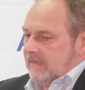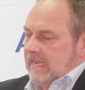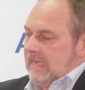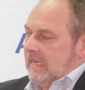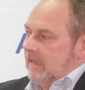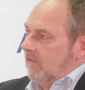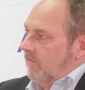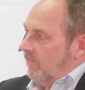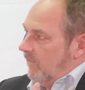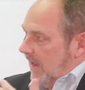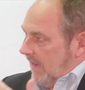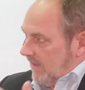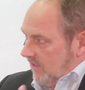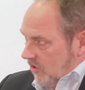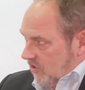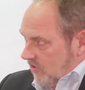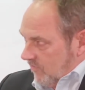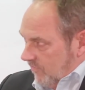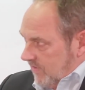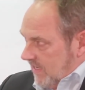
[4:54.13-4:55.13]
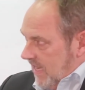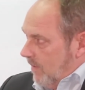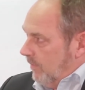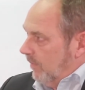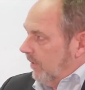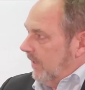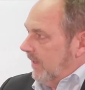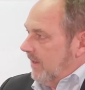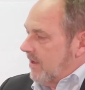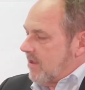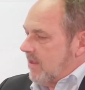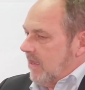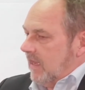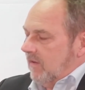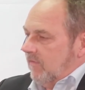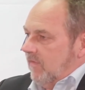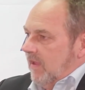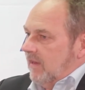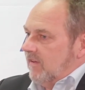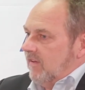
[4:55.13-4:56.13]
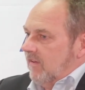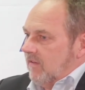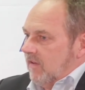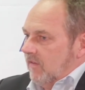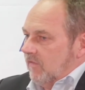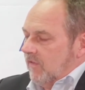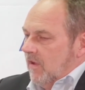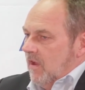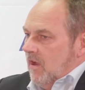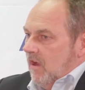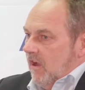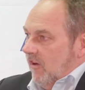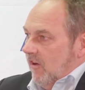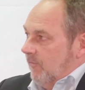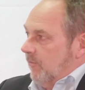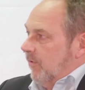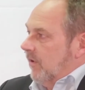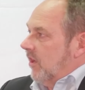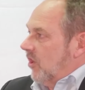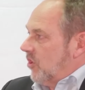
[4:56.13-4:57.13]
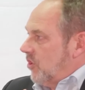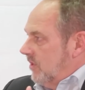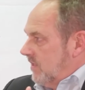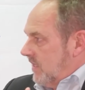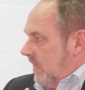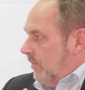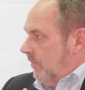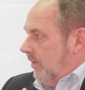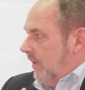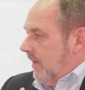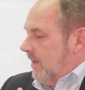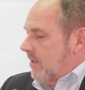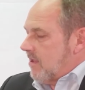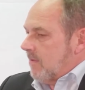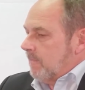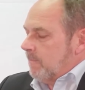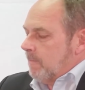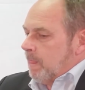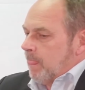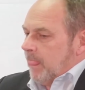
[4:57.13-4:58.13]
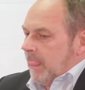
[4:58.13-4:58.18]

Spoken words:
take advantage of templates, take advantage of production templates,